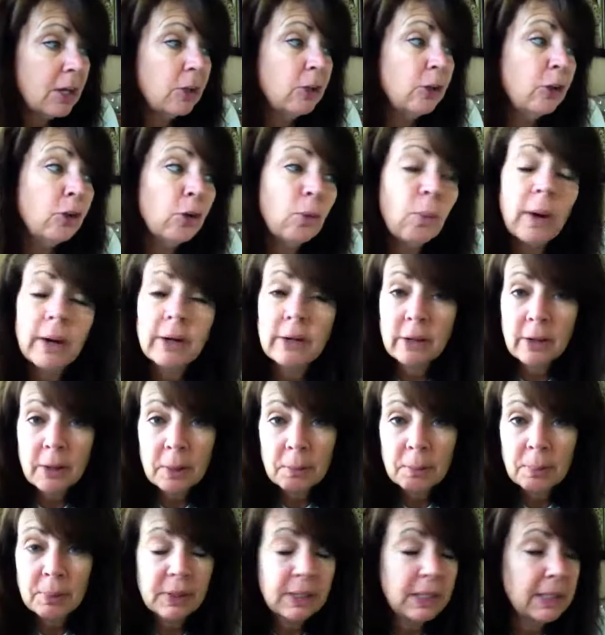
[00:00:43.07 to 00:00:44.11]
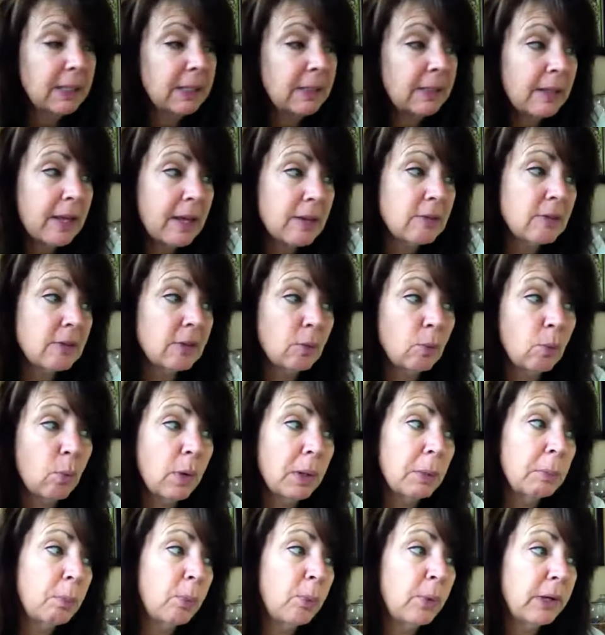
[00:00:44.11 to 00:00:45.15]
you are to complete lesson
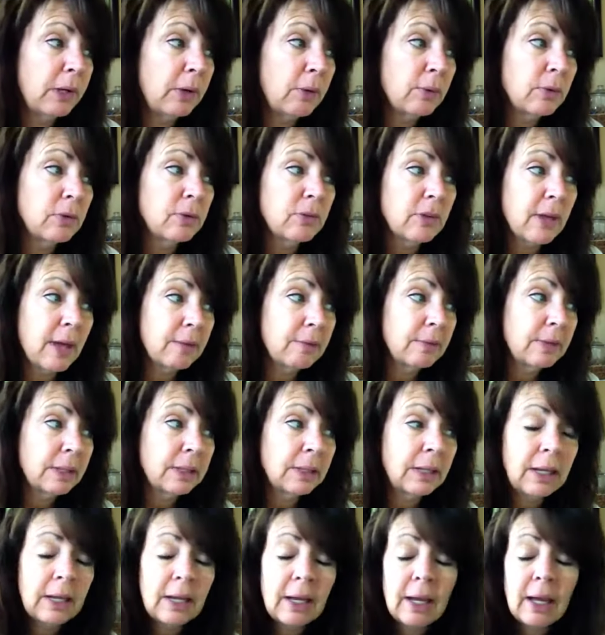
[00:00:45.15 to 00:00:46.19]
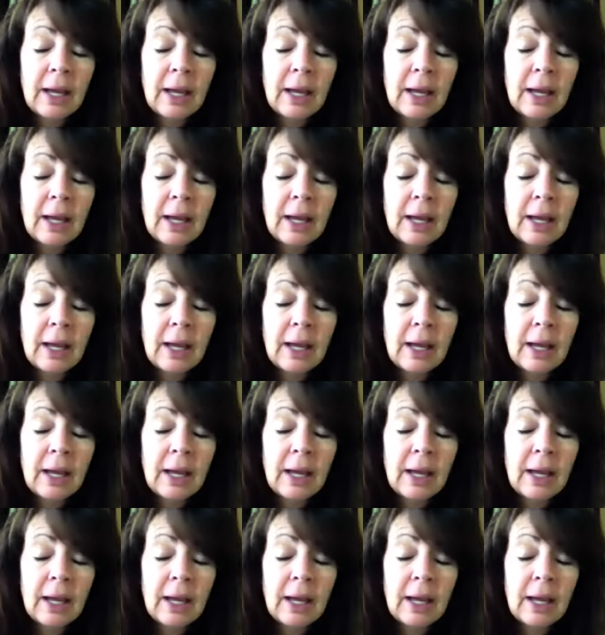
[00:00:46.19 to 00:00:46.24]
1.07